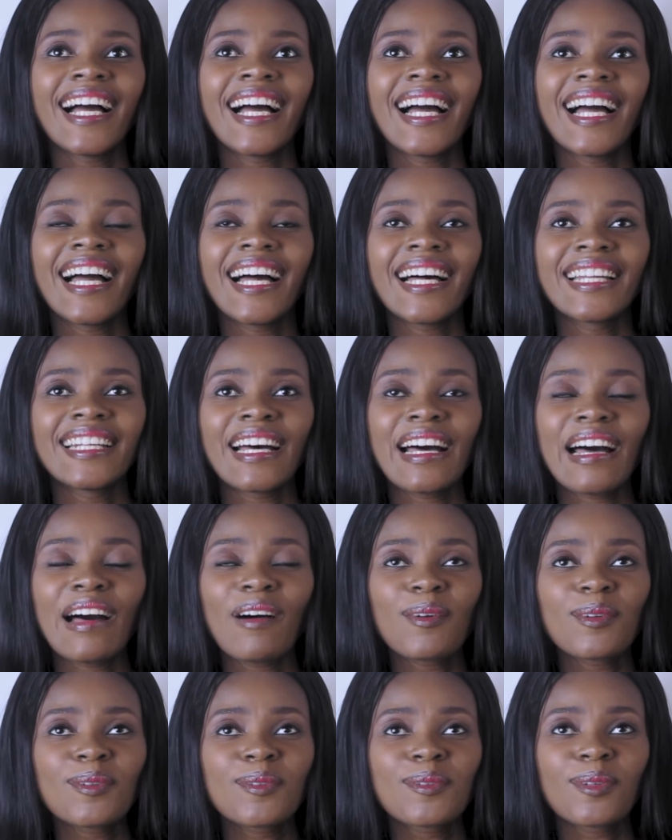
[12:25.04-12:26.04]
And
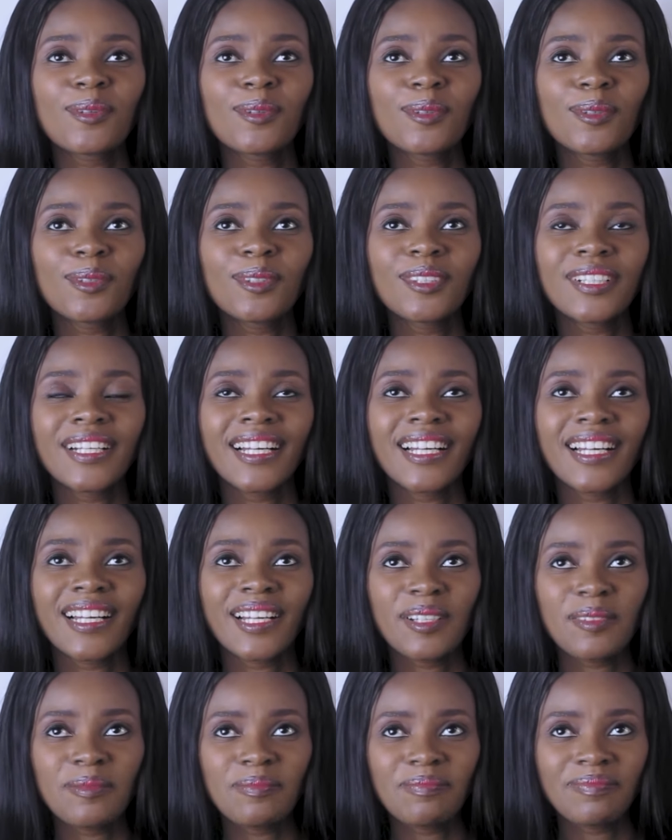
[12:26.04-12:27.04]
also,
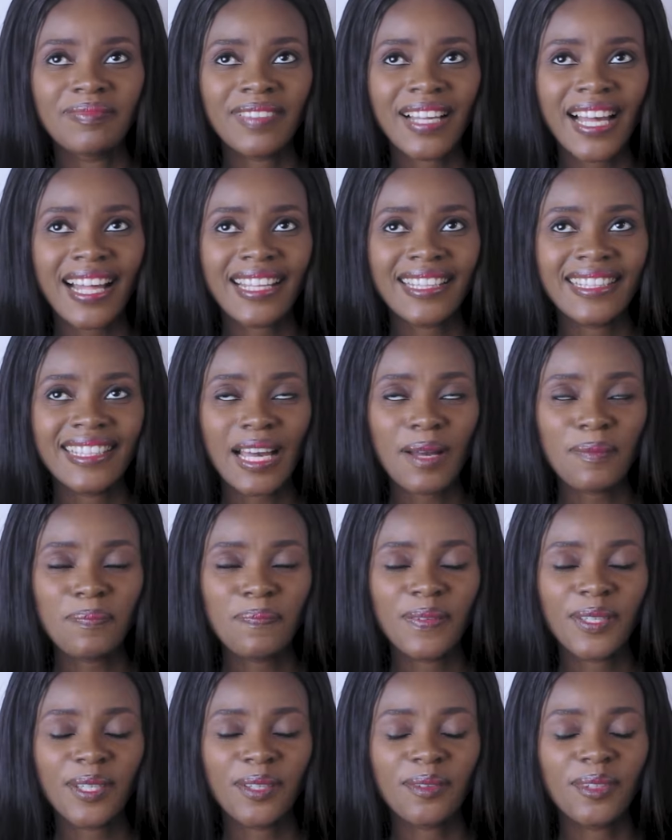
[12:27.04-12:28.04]
at
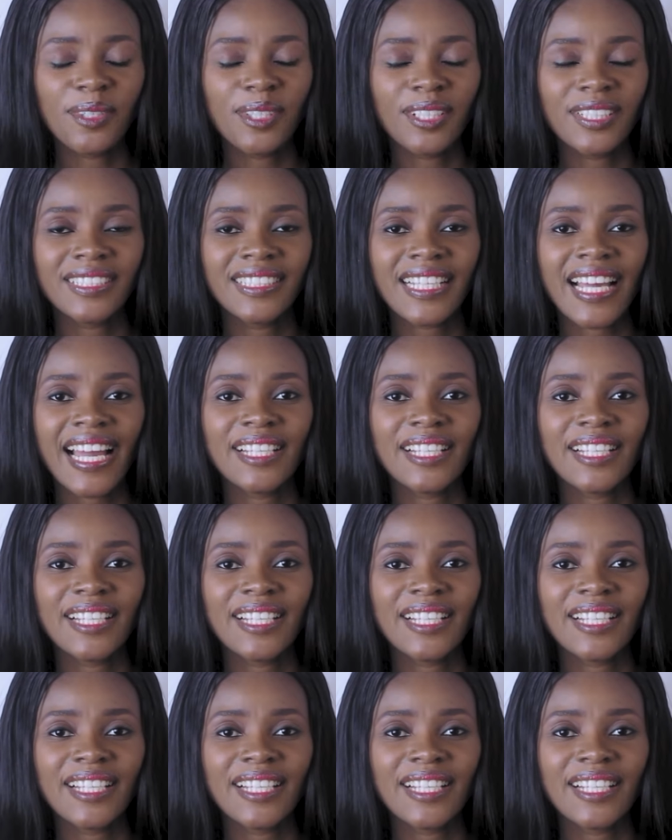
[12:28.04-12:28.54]
that period,